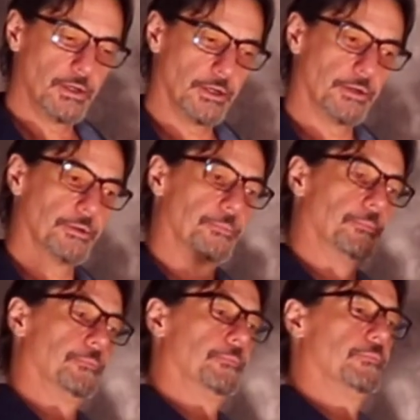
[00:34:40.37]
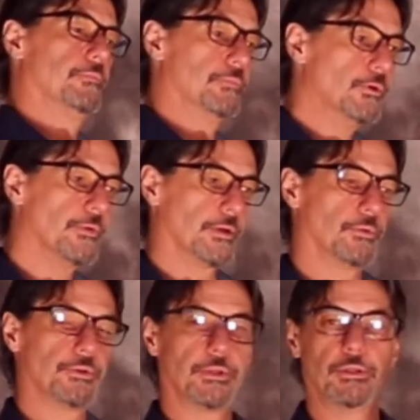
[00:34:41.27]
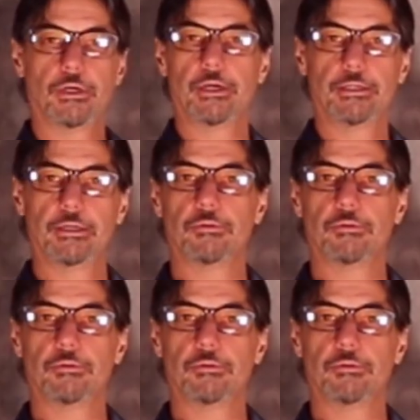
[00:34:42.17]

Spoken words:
moving within the idea